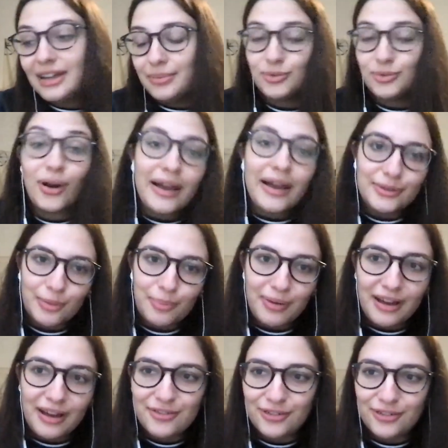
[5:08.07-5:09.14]
I'm trying to
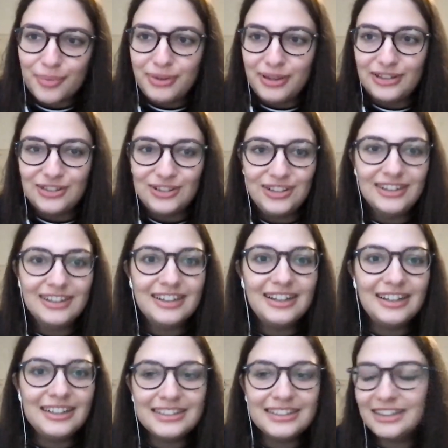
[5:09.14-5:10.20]
apply for a PhD, at
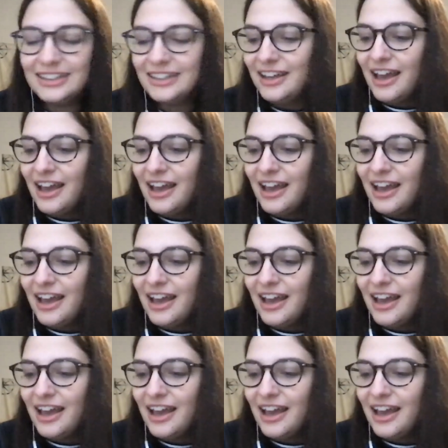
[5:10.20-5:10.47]
least.